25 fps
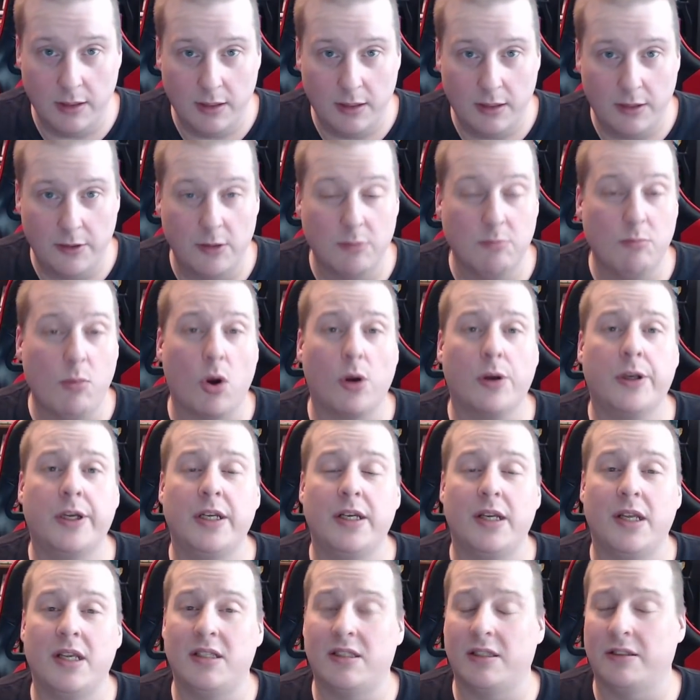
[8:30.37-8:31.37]
the
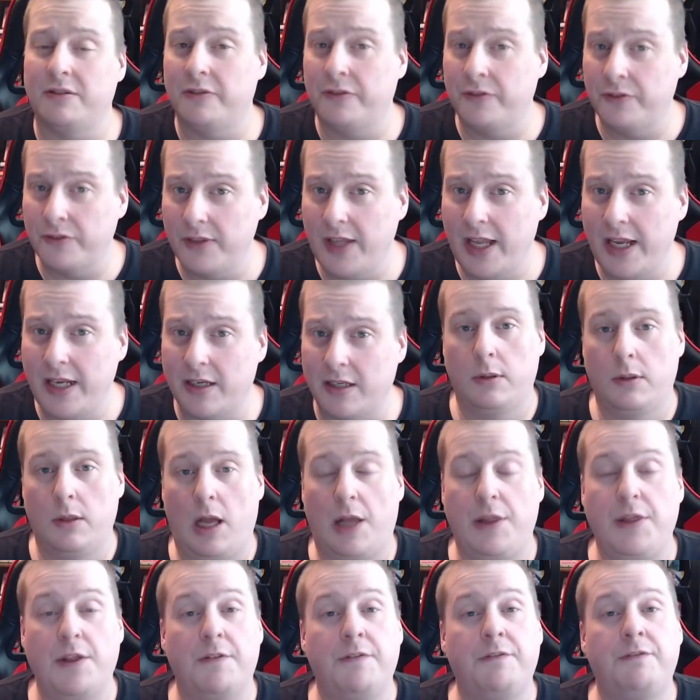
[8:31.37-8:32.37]
market is inflated,
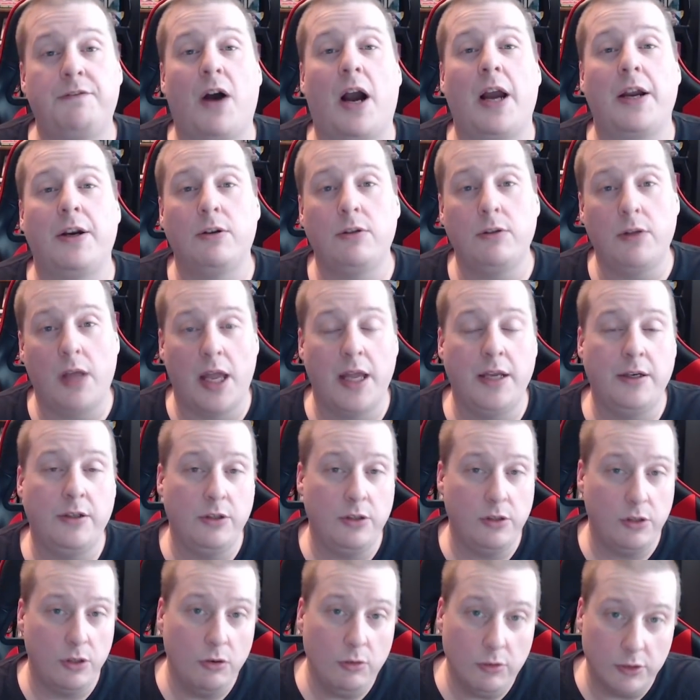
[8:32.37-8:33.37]
and the final end
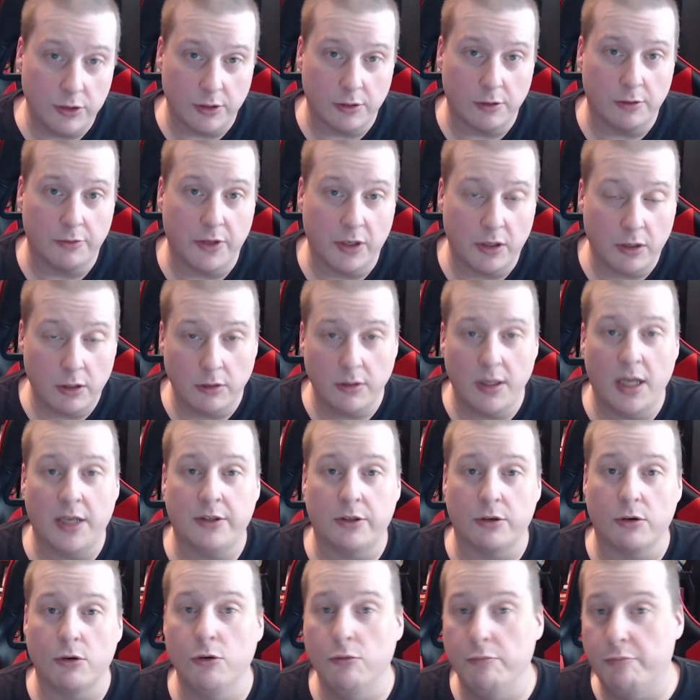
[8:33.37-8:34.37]
user, the
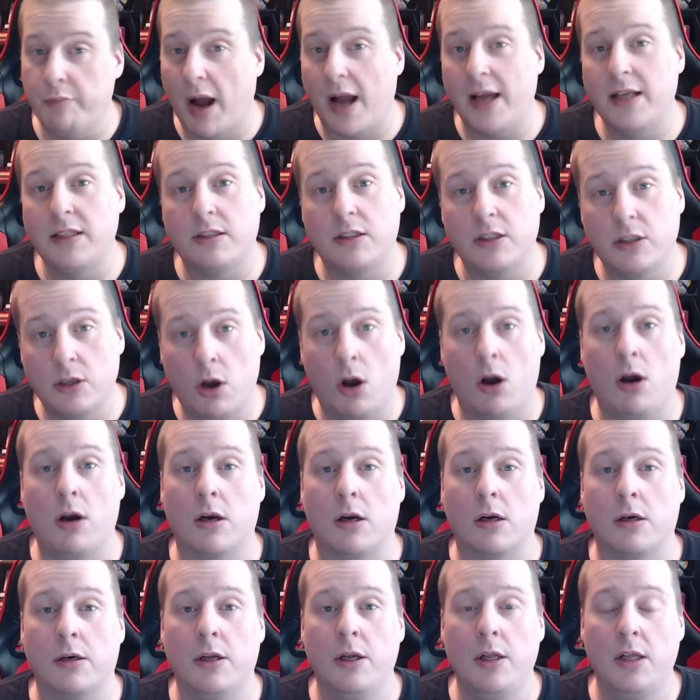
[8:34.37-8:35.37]
collector who buys the
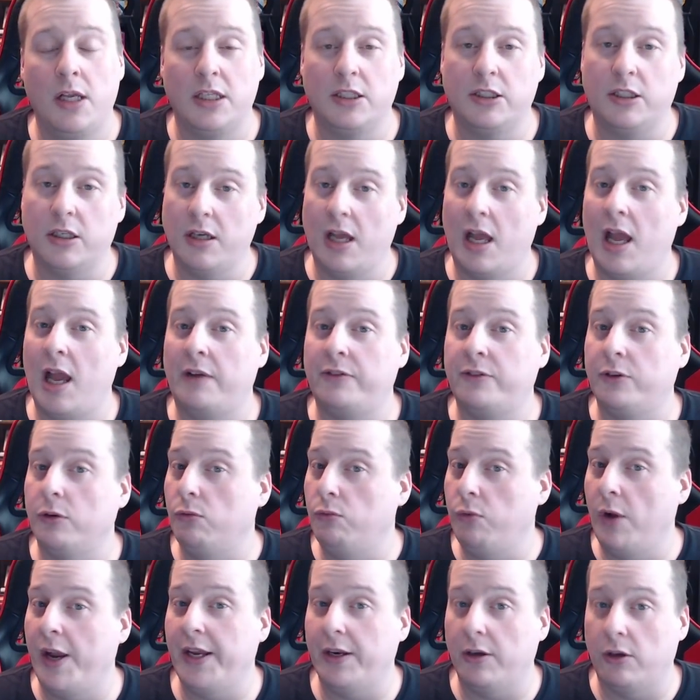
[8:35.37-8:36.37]
card, is going to have to
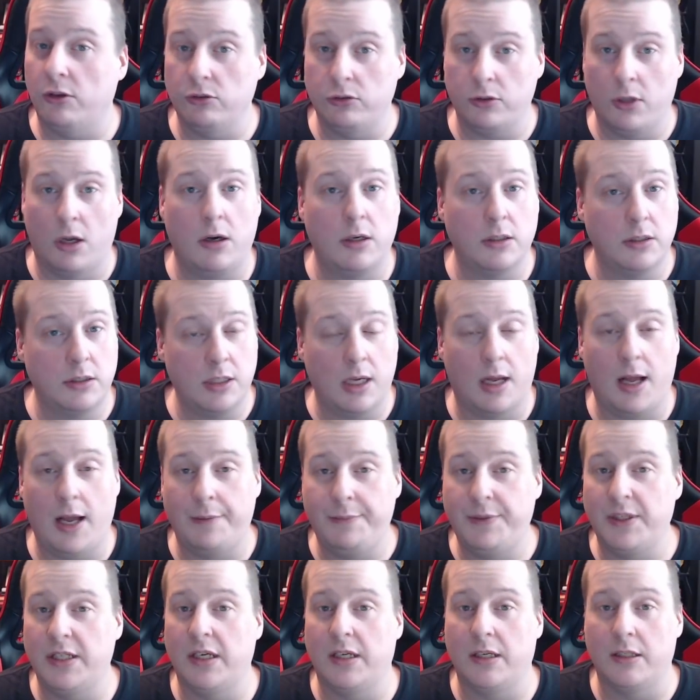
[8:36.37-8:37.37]
wait a long time
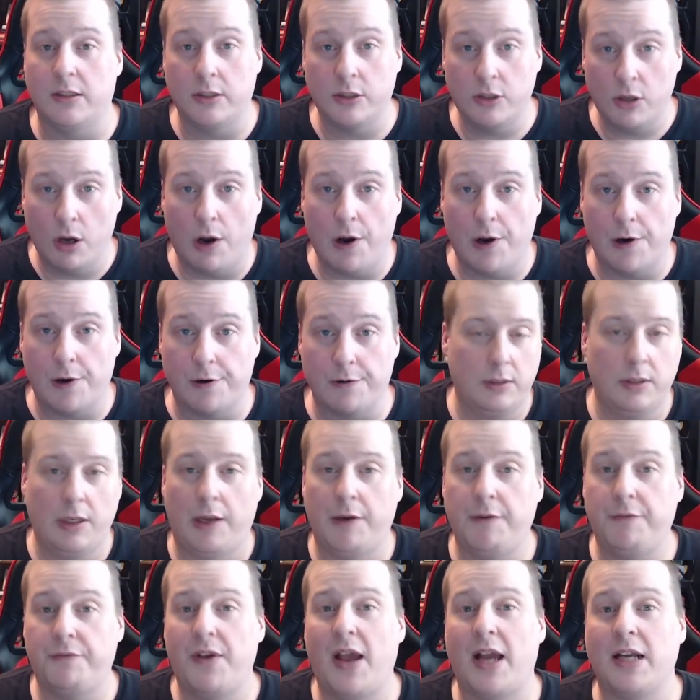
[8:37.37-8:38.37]
to get his cards.
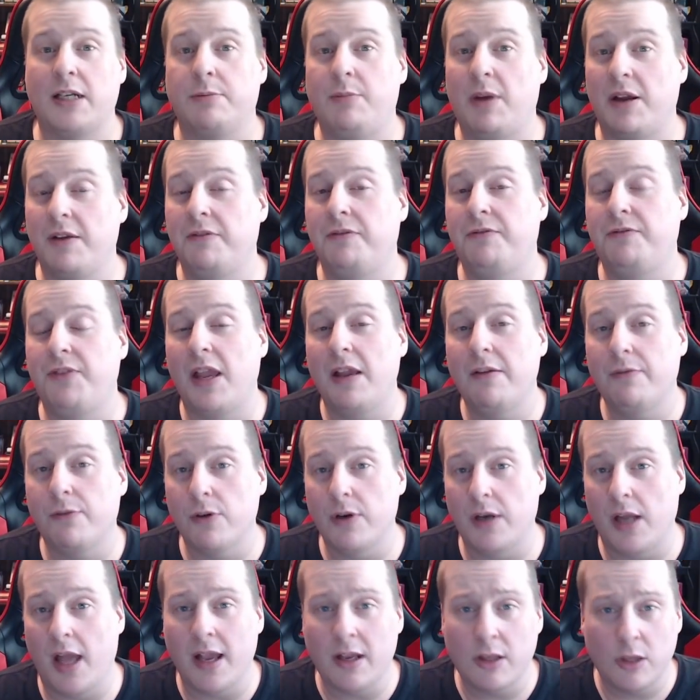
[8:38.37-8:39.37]
In fact, my
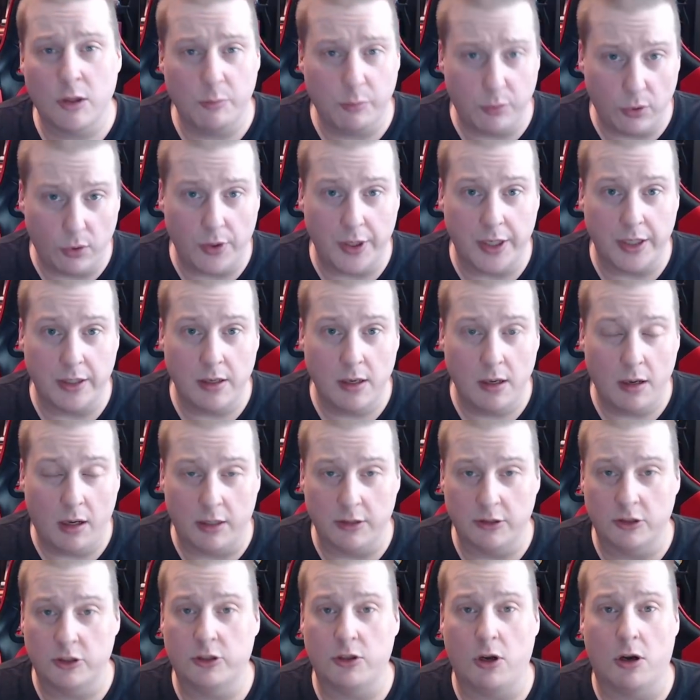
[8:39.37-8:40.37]
favorite exploit
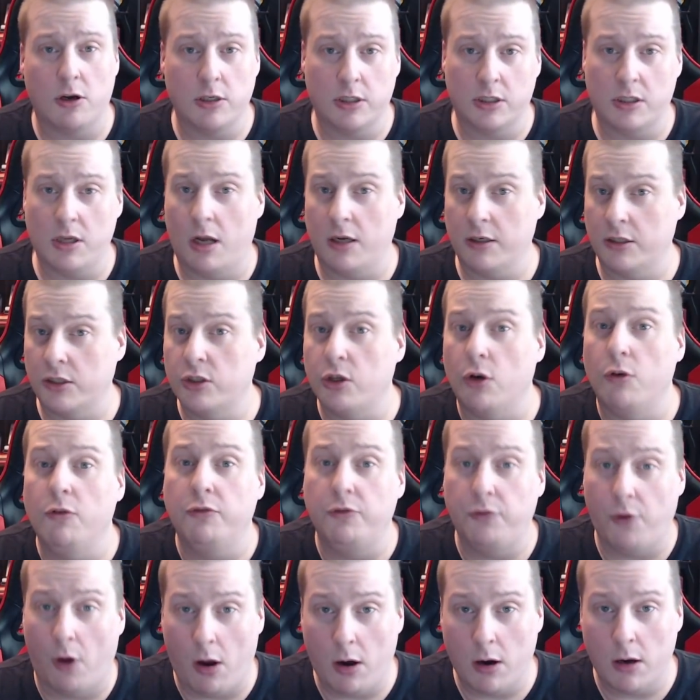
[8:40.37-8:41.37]
on Star Stock so
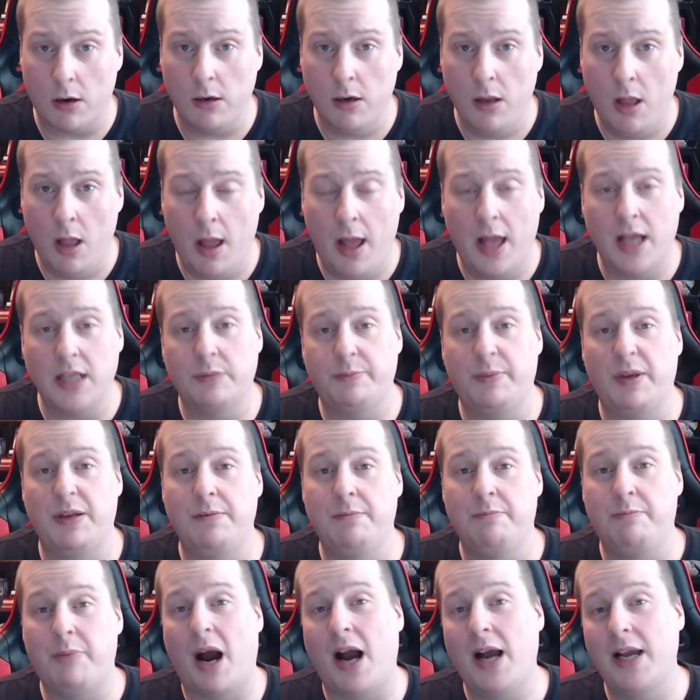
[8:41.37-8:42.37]
far has been
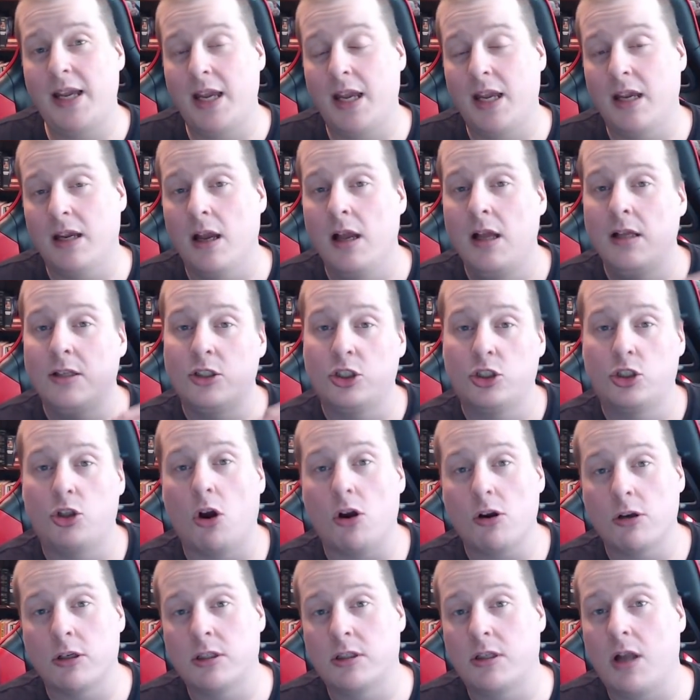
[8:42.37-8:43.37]
buying
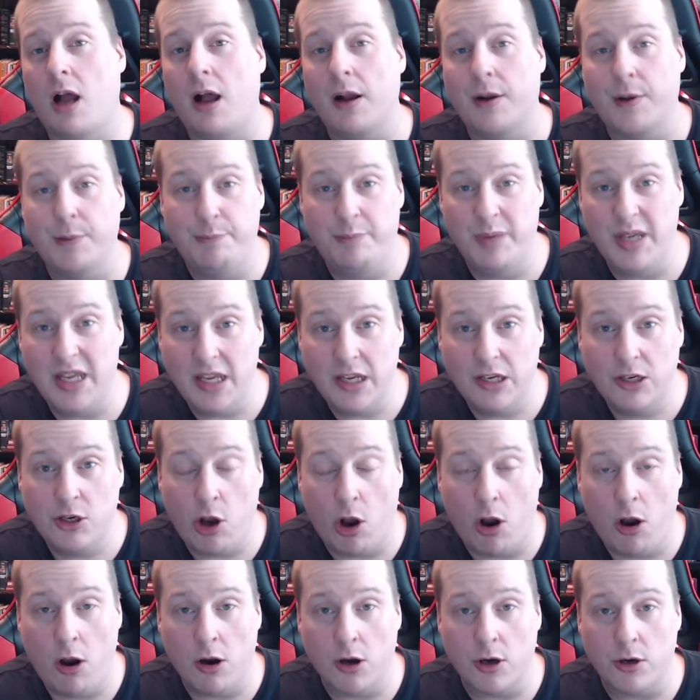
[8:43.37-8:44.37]
Star Stock B
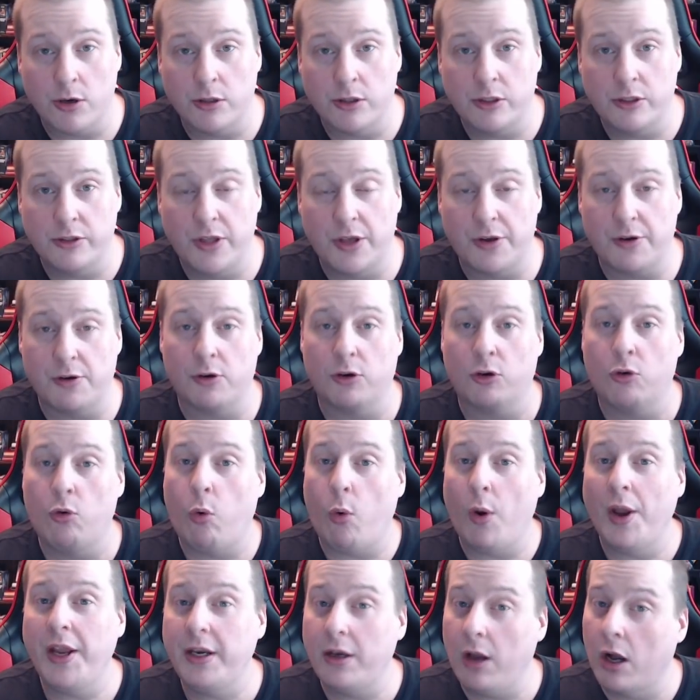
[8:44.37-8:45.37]
cards that are
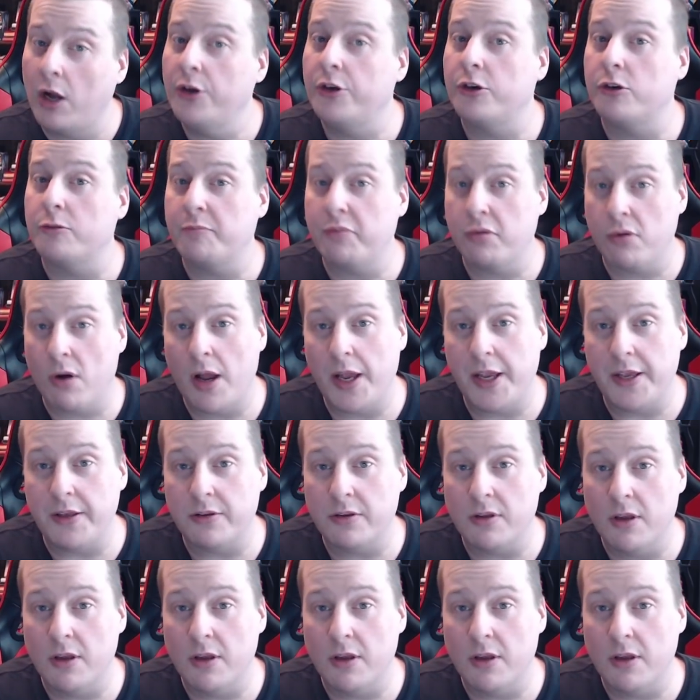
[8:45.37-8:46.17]
quite underpriced